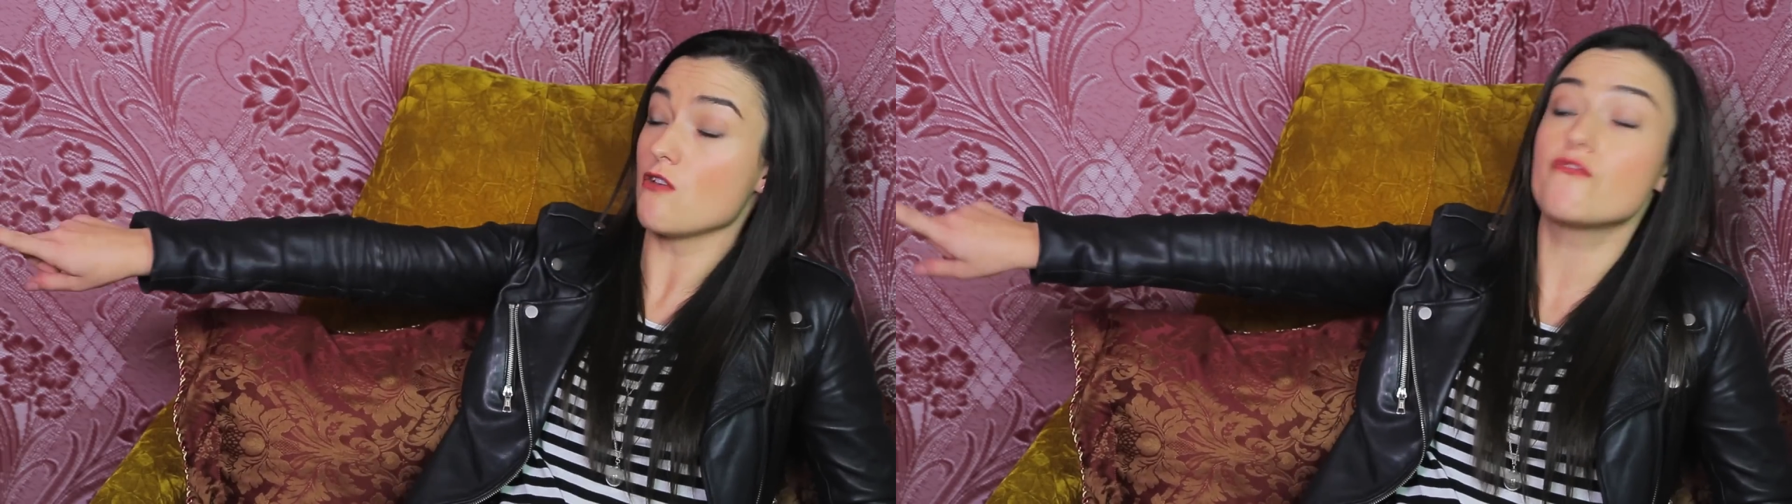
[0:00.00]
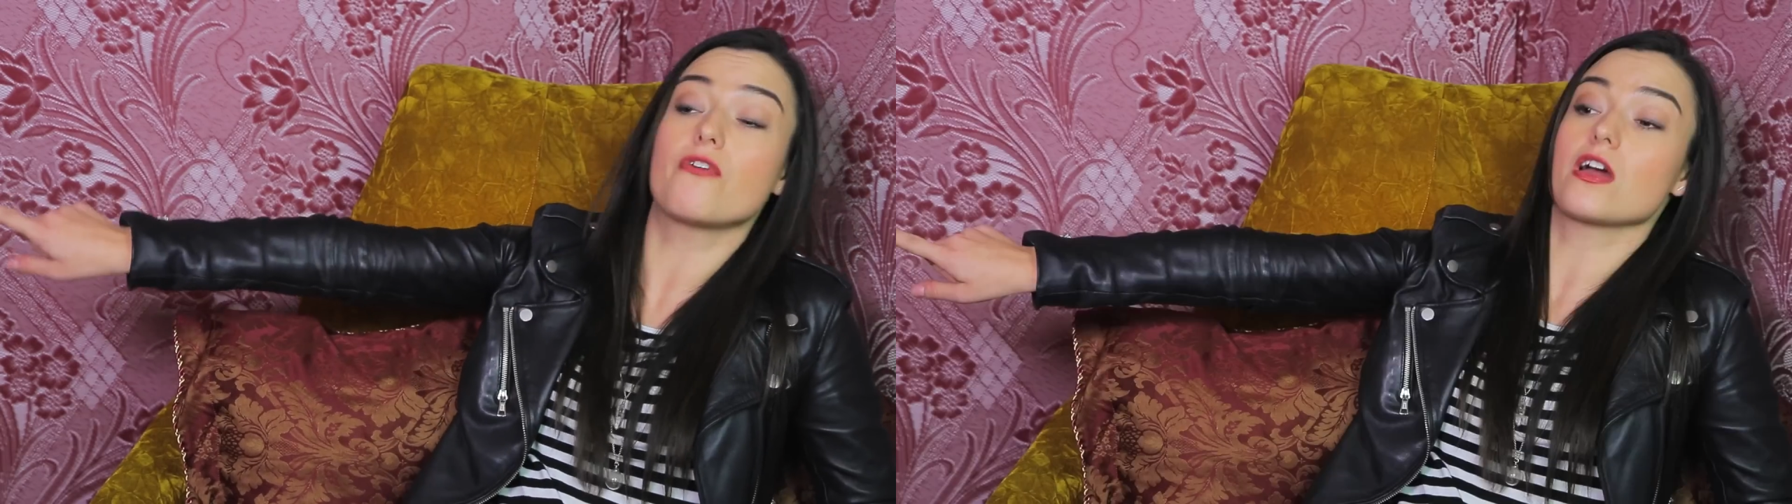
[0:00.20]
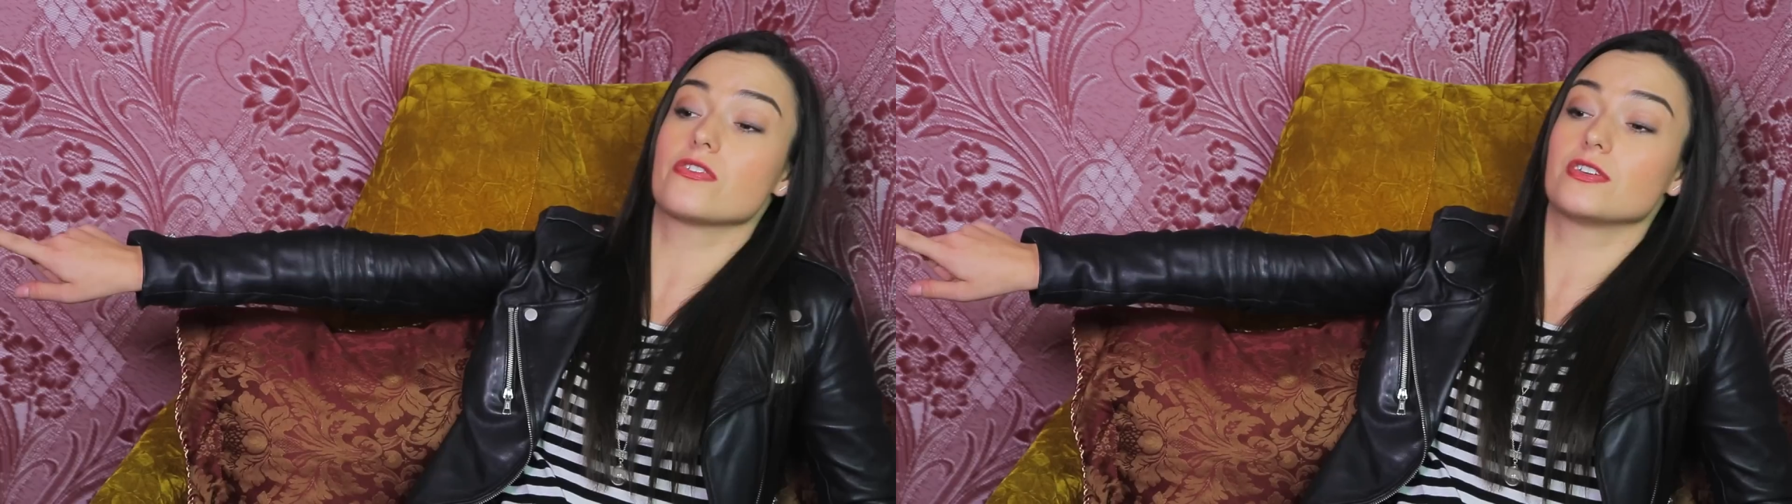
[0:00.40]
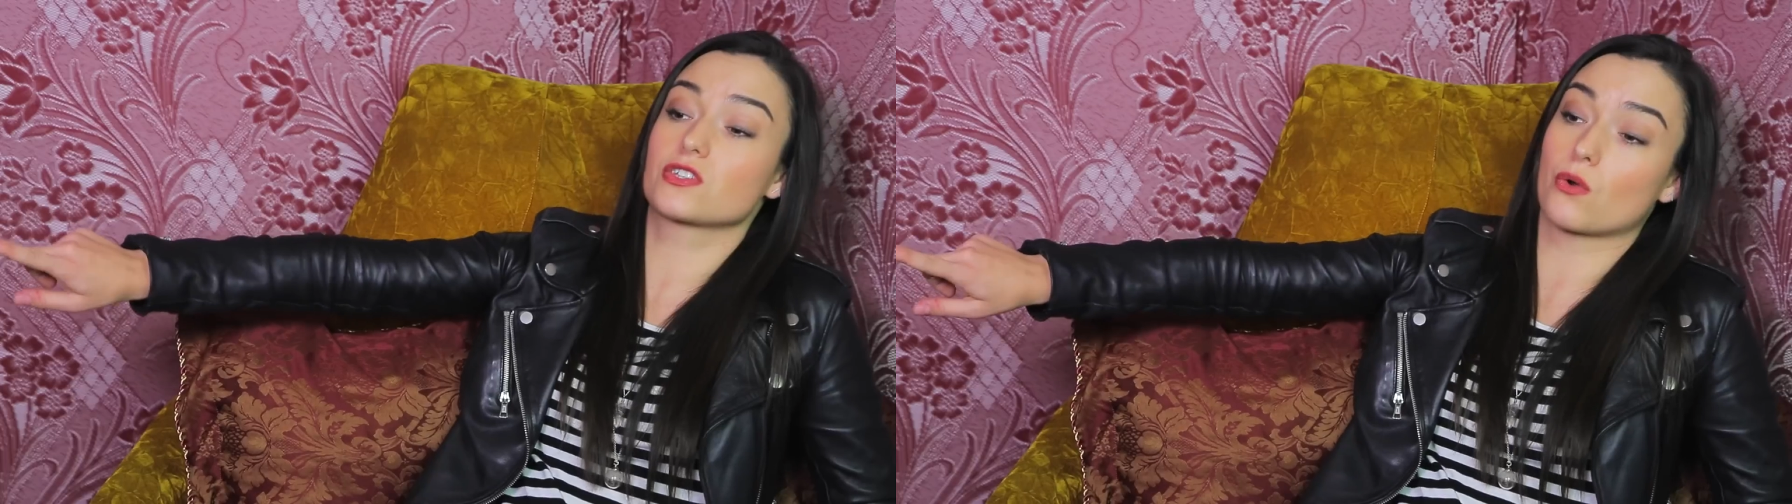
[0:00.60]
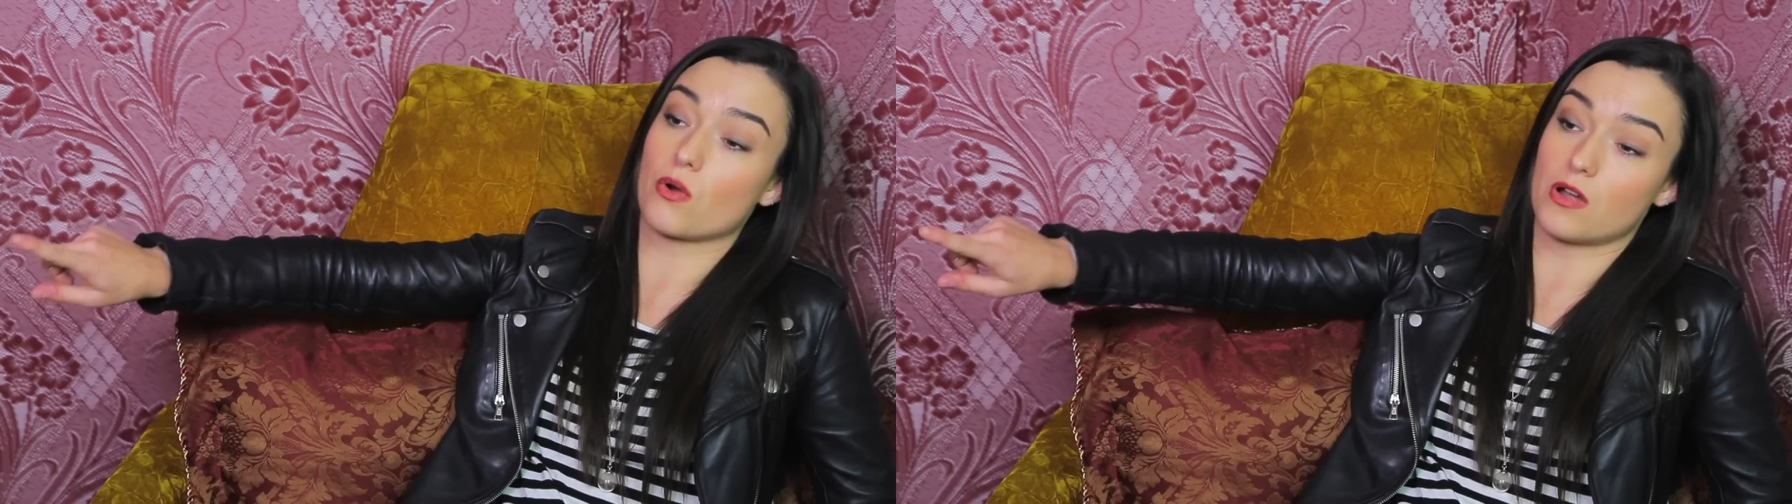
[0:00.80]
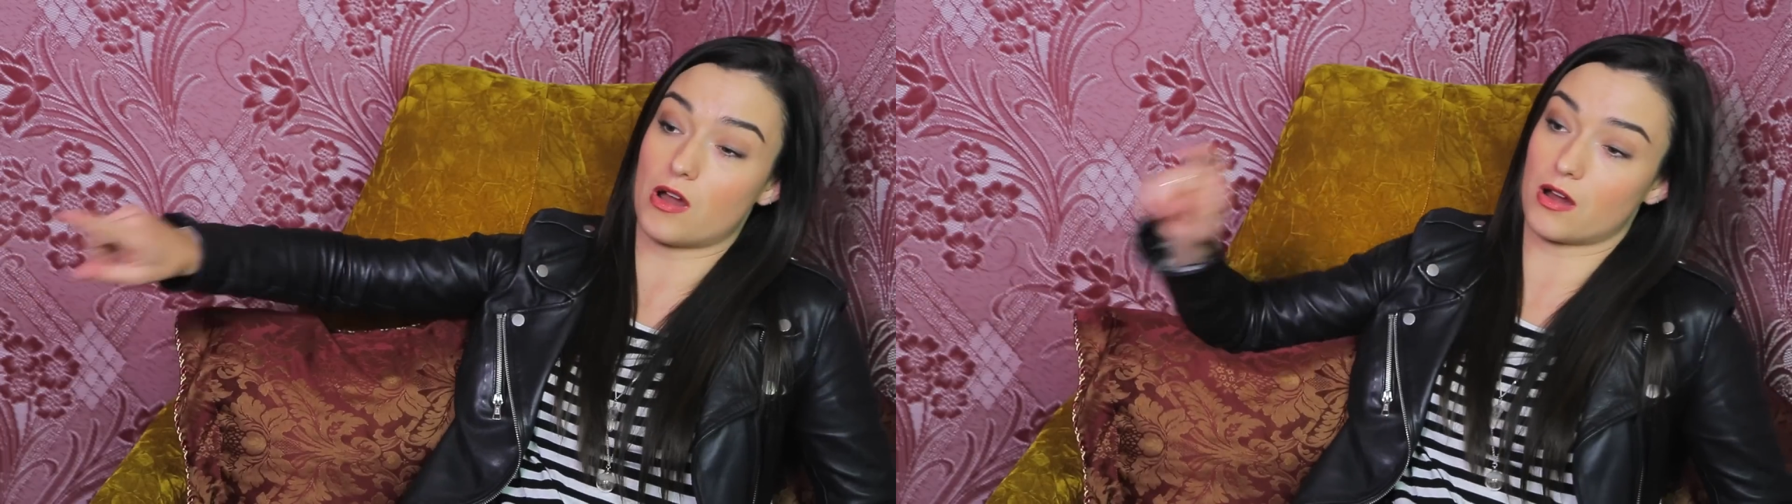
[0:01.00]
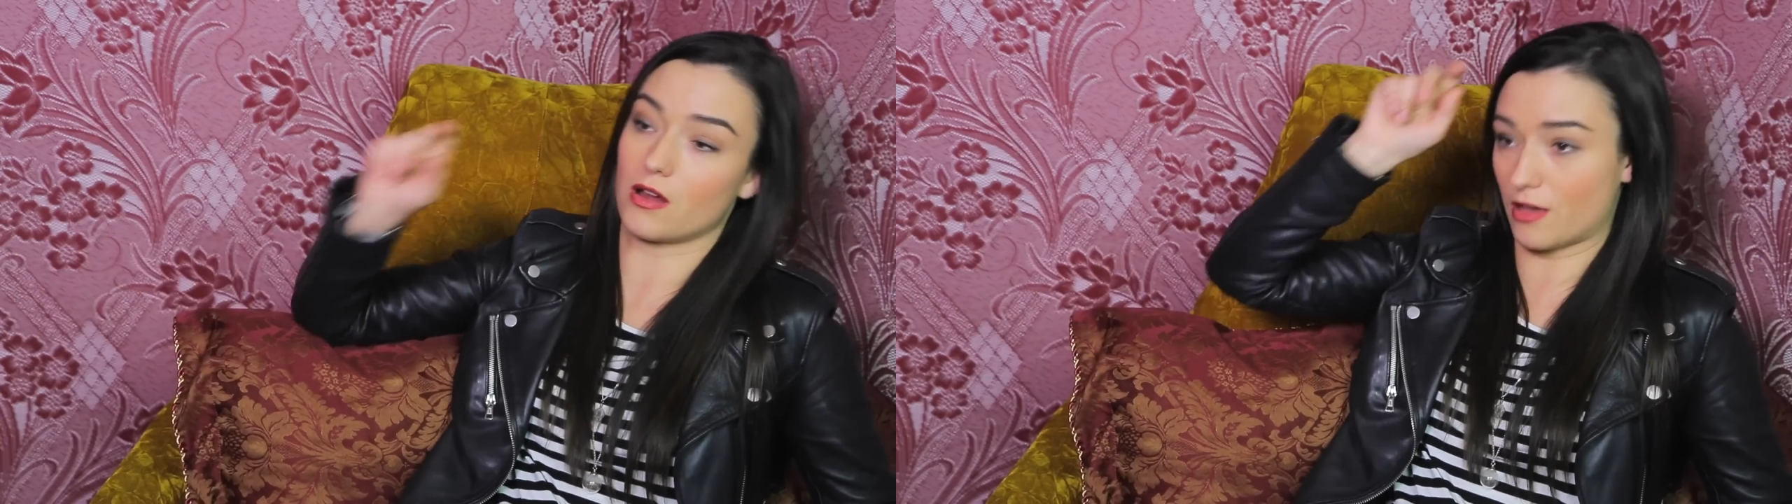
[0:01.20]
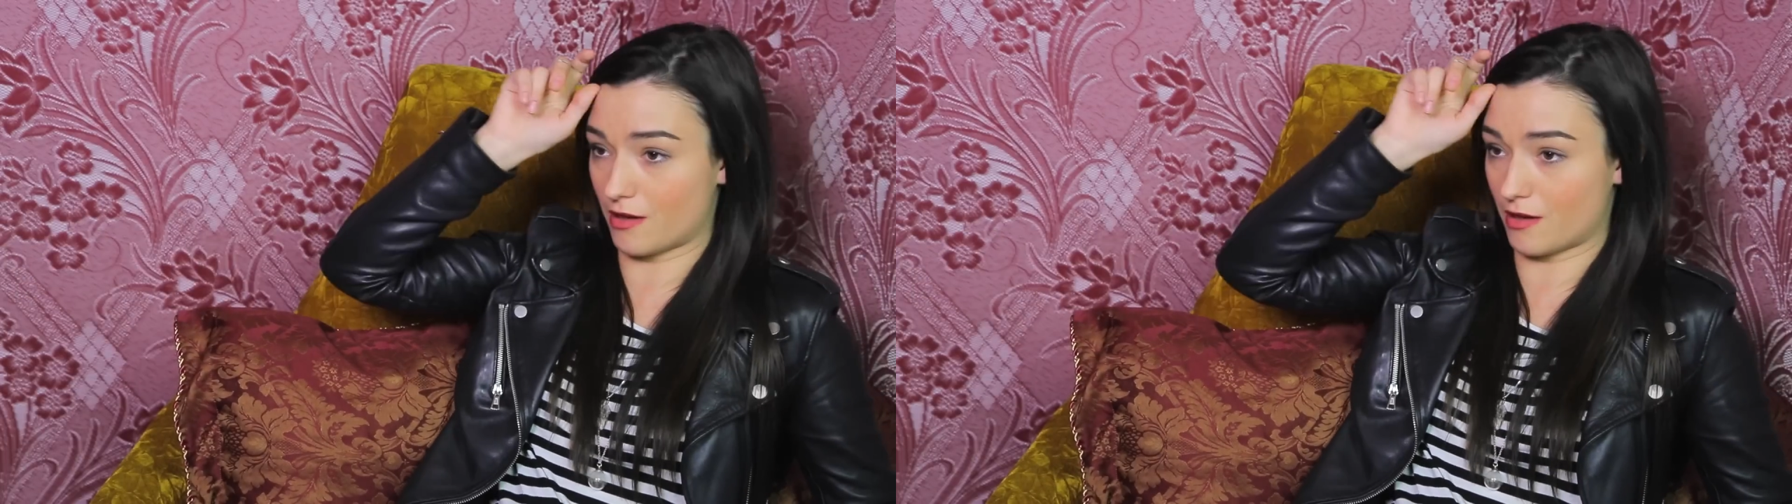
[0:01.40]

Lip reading: farthest corner